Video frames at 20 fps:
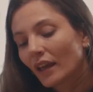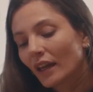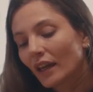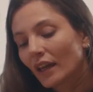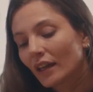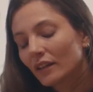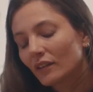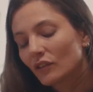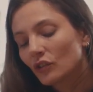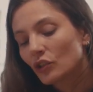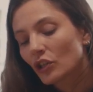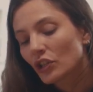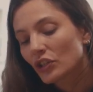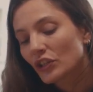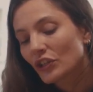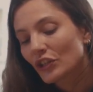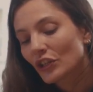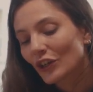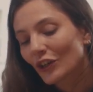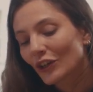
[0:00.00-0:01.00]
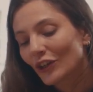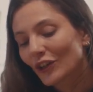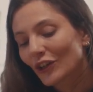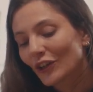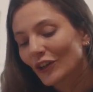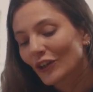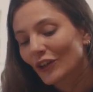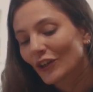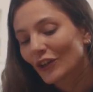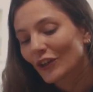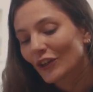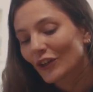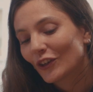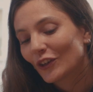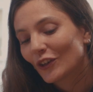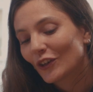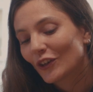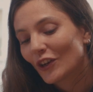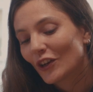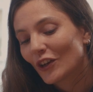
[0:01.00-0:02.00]
And just
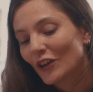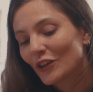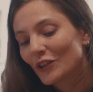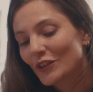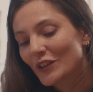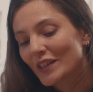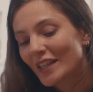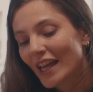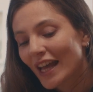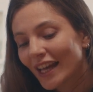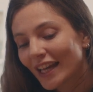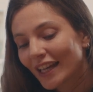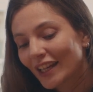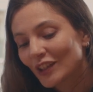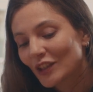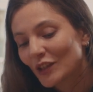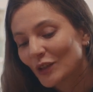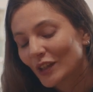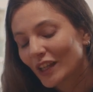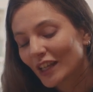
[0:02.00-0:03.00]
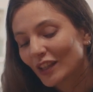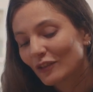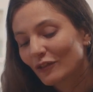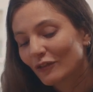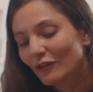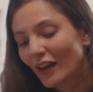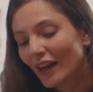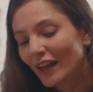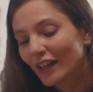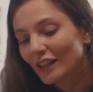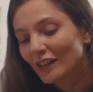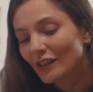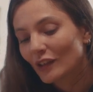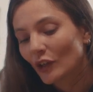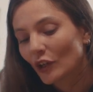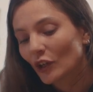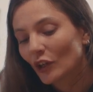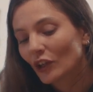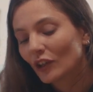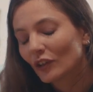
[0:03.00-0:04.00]
aside, you can find
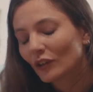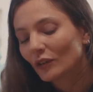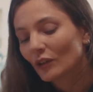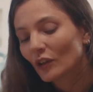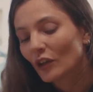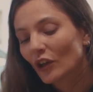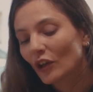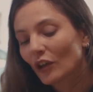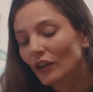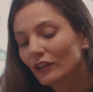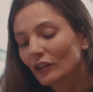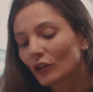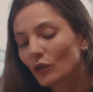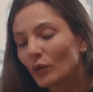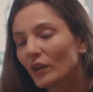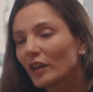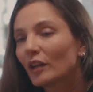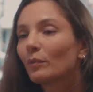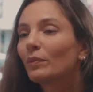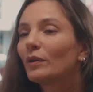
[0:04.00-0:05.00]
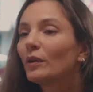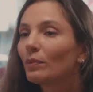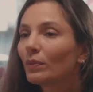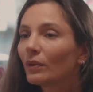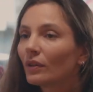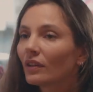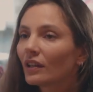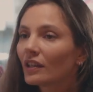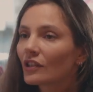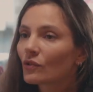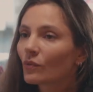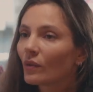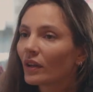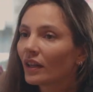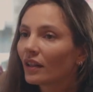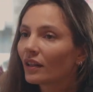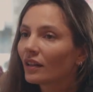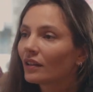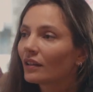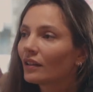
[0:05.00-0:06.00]
queer people as
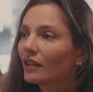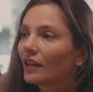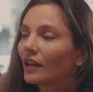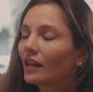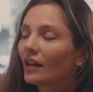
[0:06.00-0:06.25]
well.